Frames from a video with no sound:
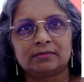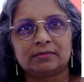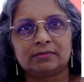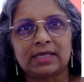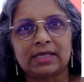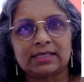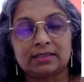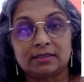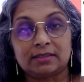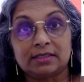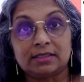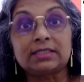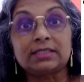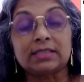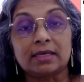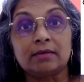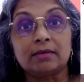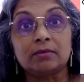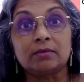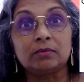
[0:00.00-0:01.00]
as a
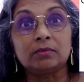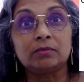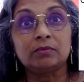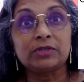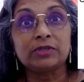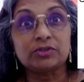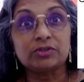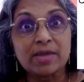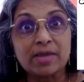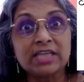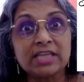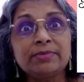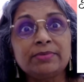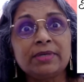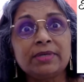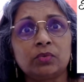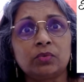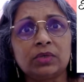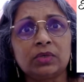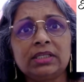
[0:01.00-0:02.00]
dis, which makes
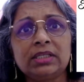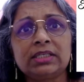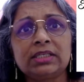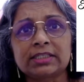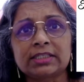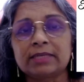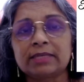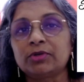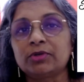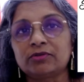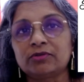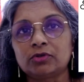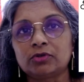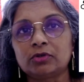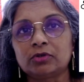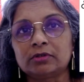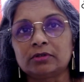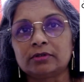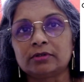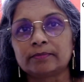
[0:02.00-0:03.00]
me a worthy disciple of the
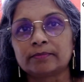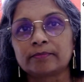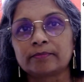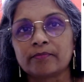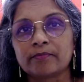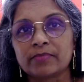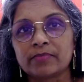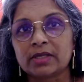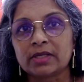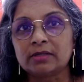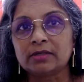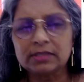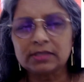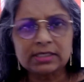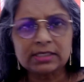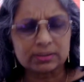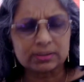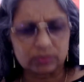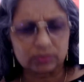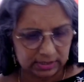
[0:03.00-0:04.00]
Lord. So
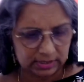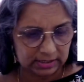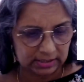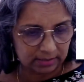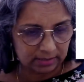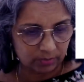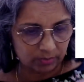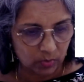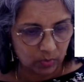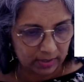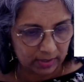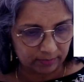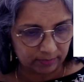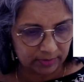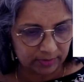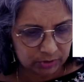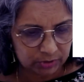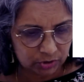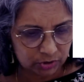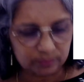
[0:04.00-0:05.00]
that's, that's number one.
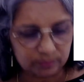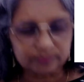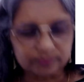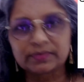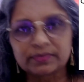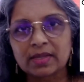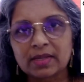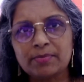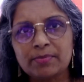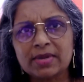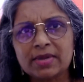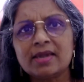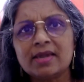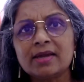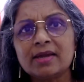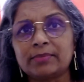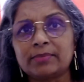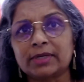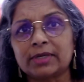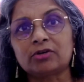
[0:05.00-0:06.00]
Number two, picking
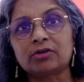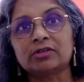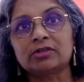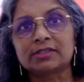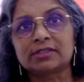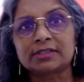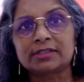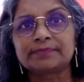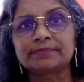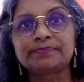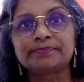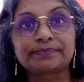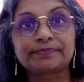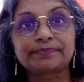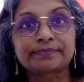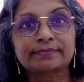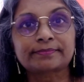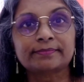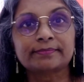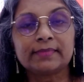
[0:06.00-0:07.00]
up my cross.
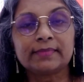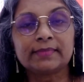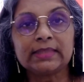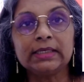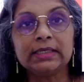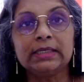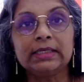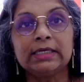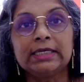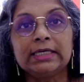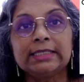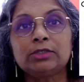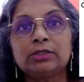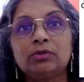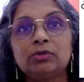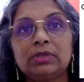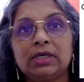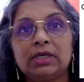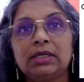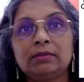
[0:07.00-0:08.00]

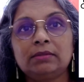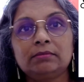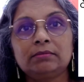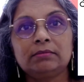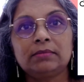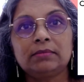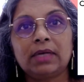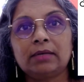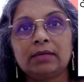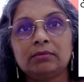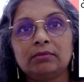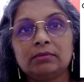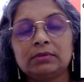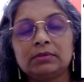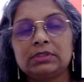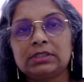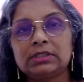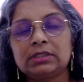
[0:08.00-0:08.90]
So um, I was